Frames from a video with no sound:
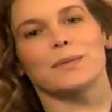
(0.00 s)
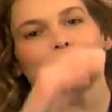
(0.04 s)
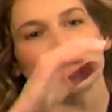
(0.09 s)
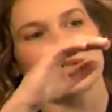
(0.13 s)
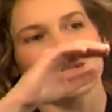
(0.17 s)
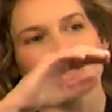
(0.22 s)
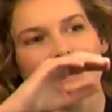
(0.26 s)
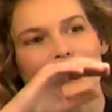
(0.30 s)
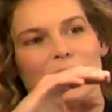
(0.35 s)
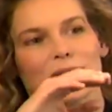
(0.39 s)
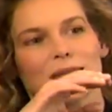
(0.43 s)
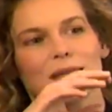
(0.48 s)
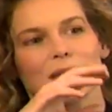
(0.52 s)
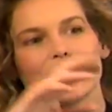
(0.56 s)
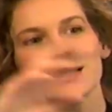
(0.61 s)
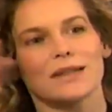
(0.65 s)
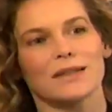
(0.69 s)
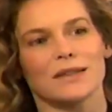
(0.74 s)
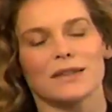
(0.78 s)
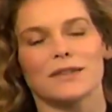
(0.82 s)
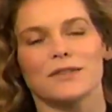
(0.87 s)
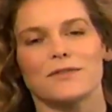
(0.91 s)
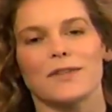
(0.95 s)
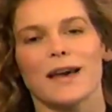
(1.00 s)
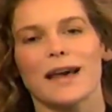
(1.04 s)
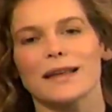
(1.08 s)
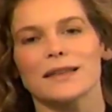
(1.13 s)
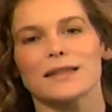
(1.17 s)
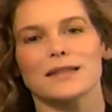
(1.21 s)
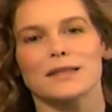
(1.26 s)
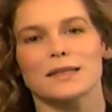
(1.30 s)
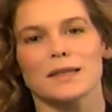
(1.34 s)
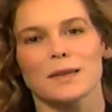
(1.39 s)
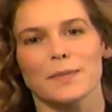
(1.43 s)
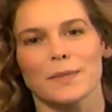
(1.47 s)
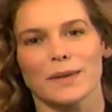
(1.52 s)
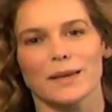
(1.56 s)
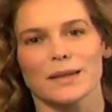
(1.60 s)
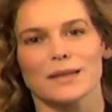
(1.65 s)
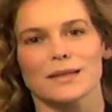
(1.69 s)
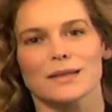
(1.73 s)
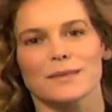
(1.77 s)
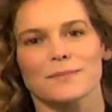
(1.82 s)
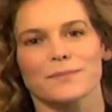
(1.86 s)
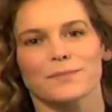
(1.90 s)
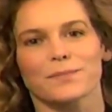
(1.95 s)
which is a fantasy
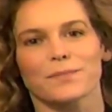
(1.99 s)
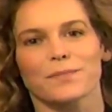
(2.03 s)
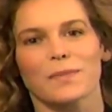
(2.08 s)
piece.